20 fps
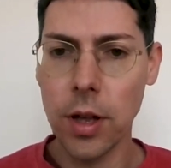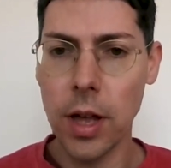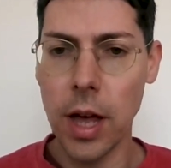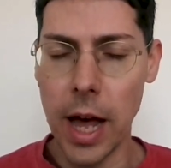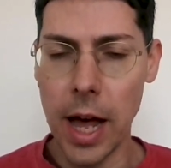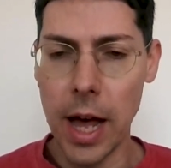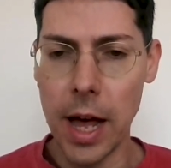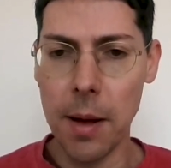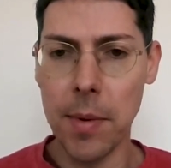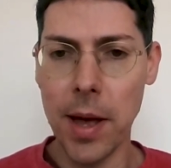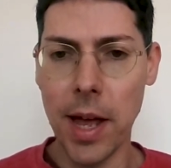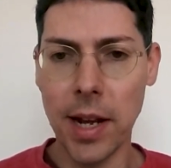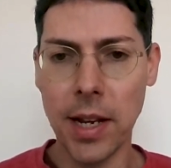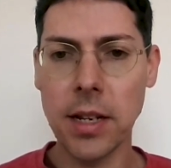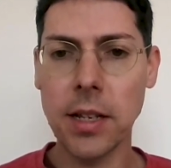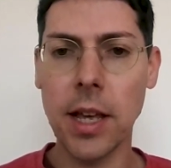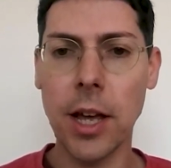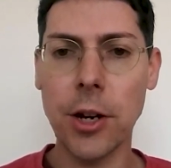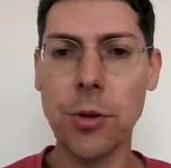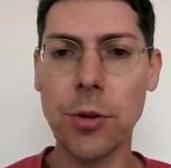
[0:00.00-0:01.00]
And
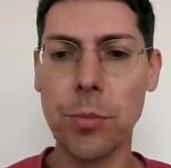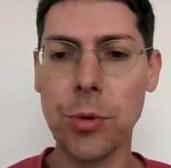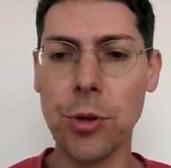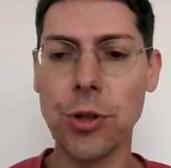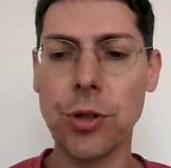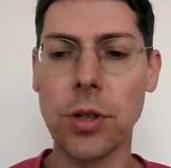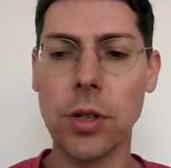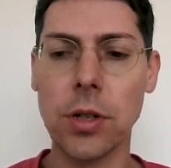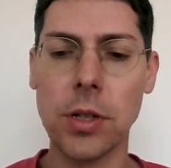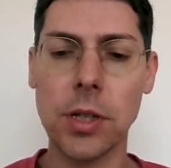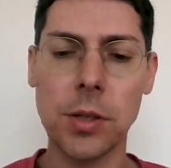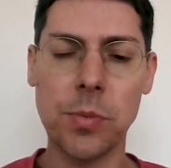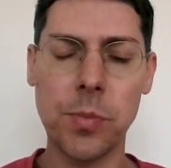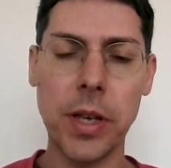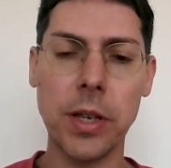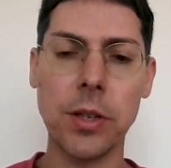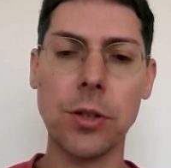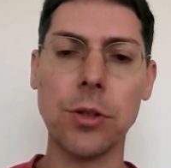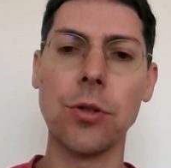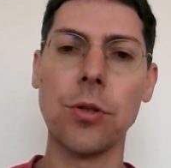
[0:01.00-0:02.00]
linear attribution
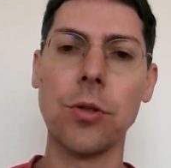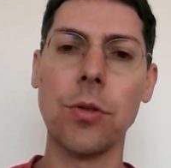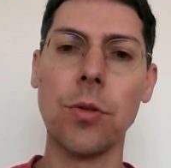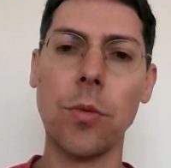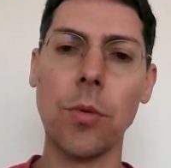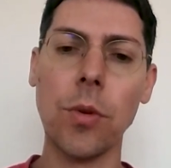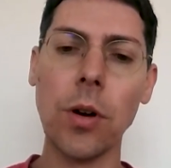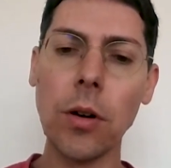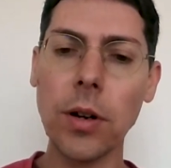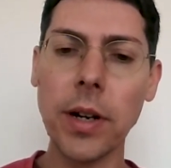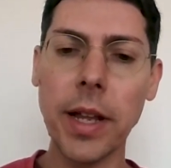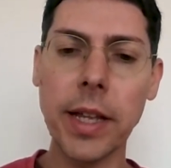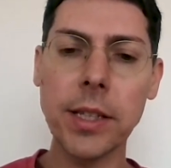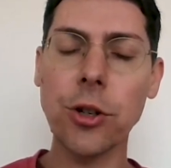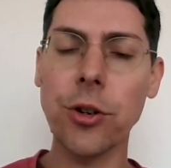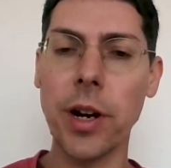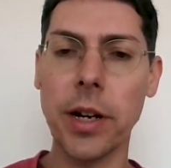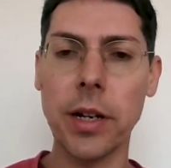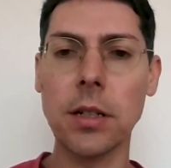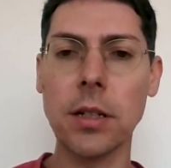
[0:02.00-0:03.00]
speaks to, well, let's
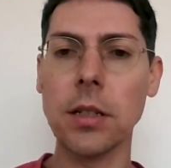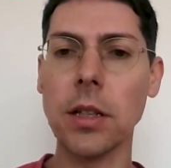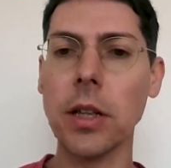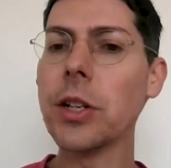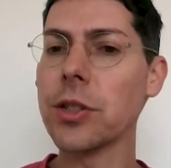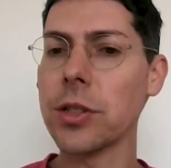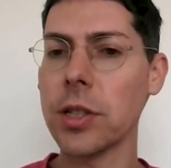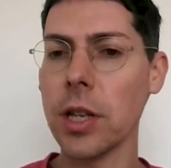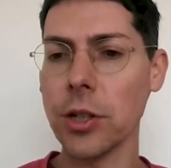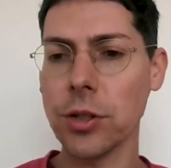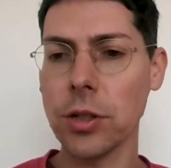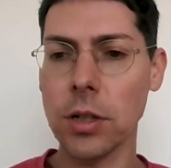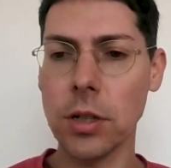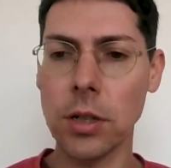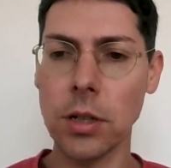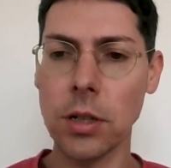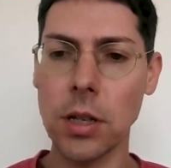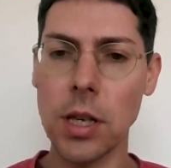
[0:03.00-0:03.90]
credit each session